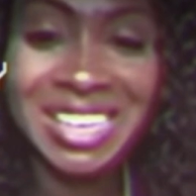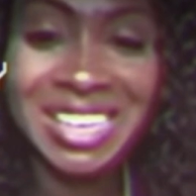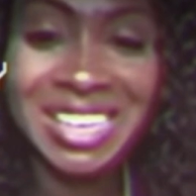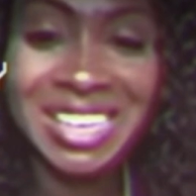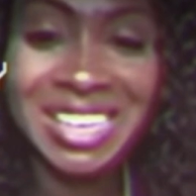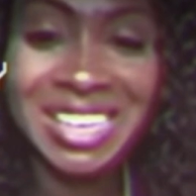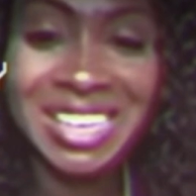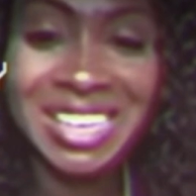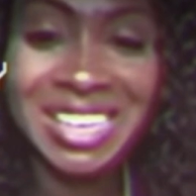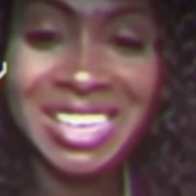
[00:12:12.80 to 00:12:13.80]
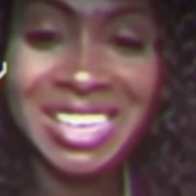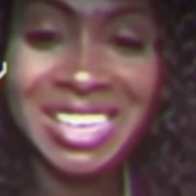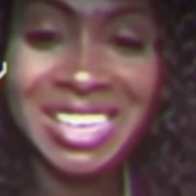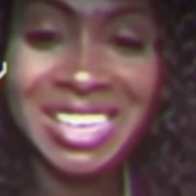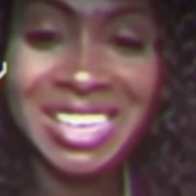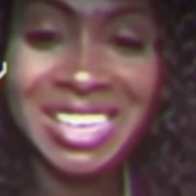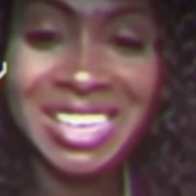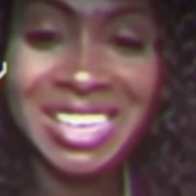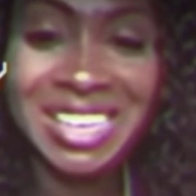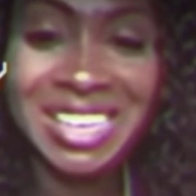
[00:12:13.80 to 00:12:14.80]

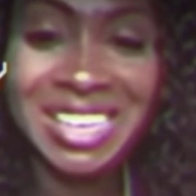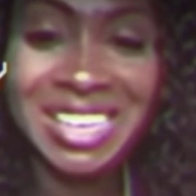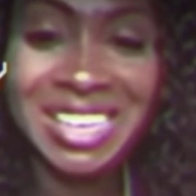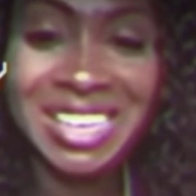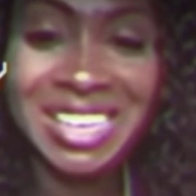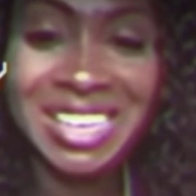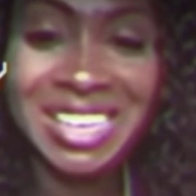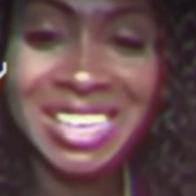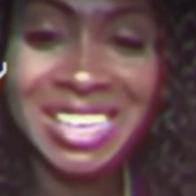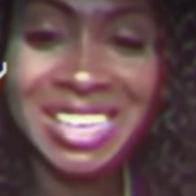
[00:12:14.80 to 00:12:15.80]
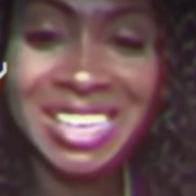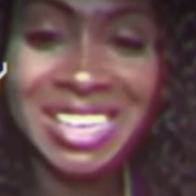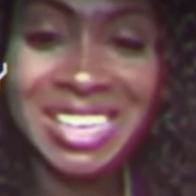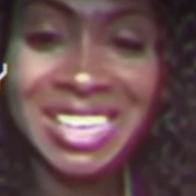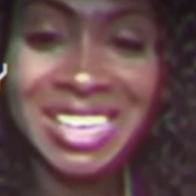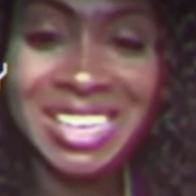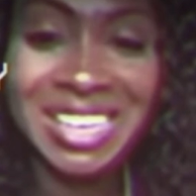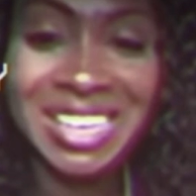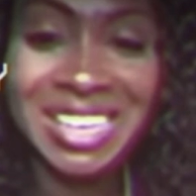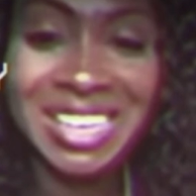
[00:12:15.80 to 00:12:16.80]

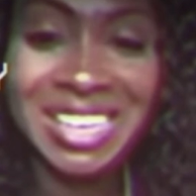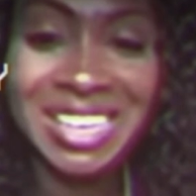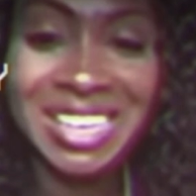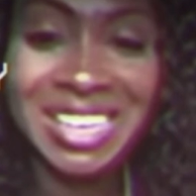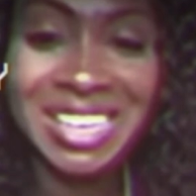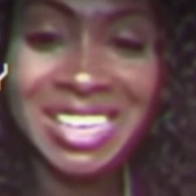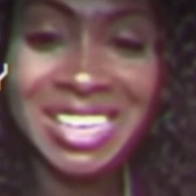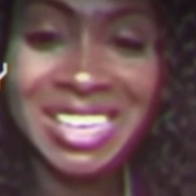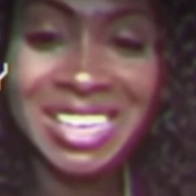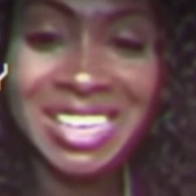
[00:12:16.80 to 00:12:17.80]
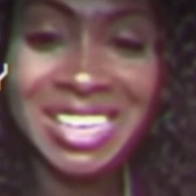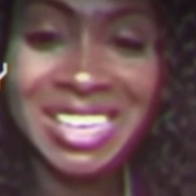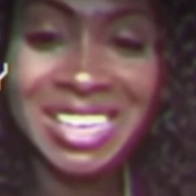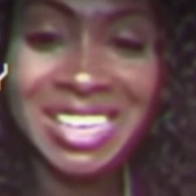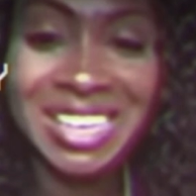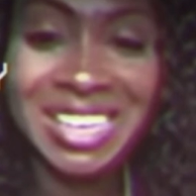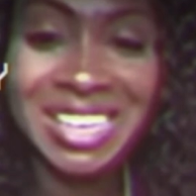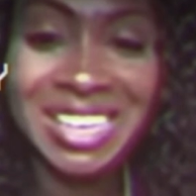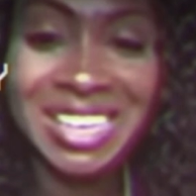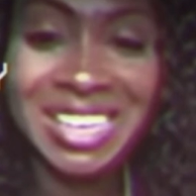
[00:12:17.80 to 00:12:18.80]

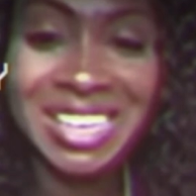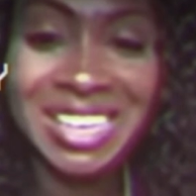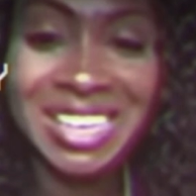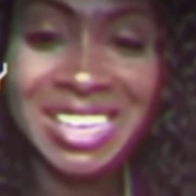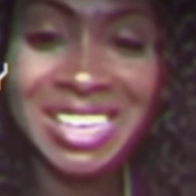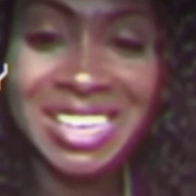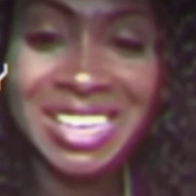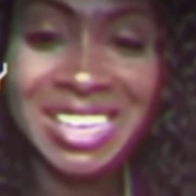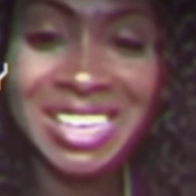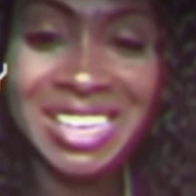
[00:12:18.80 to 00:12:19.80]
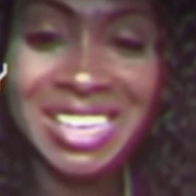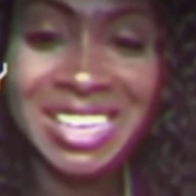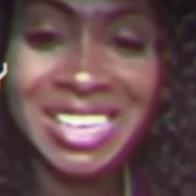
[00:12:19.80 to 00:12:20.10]
This person isn't speaking.